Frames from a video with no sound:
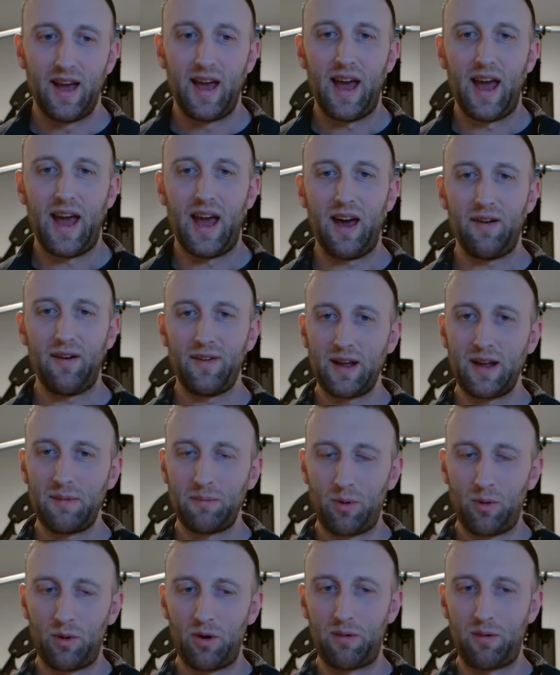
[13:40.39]
Having
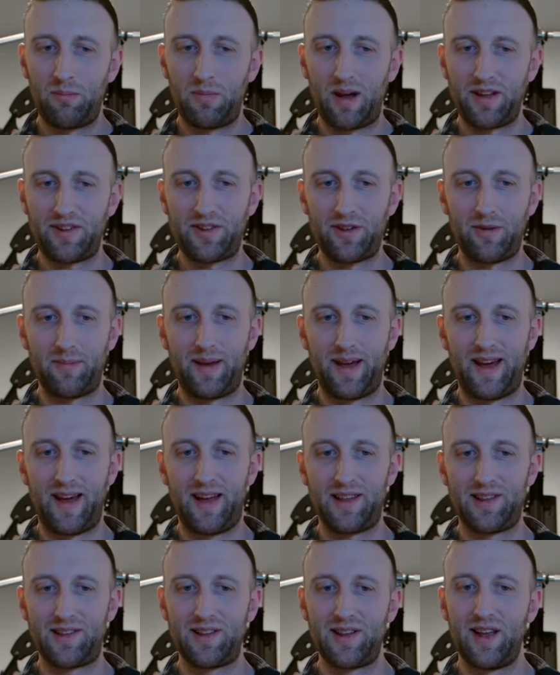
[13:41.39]
more muscle
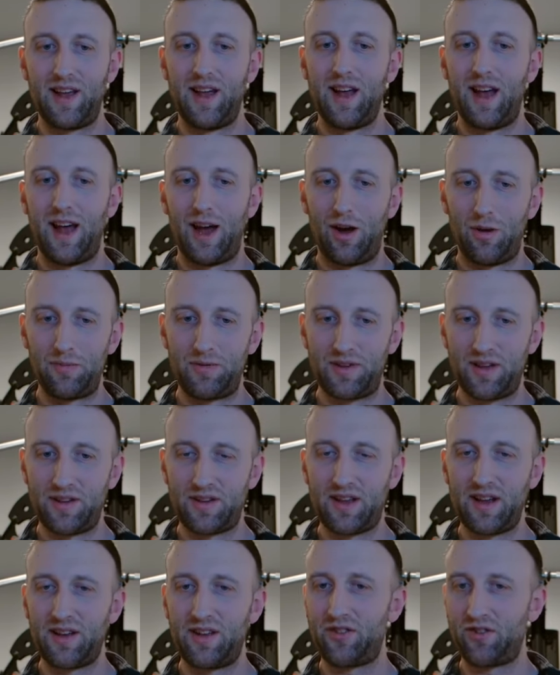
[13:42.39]
mass helps
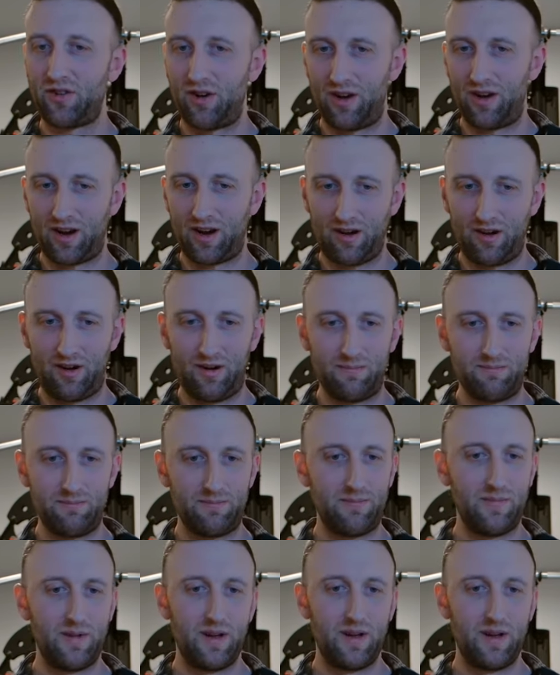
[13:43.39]
us get stronger,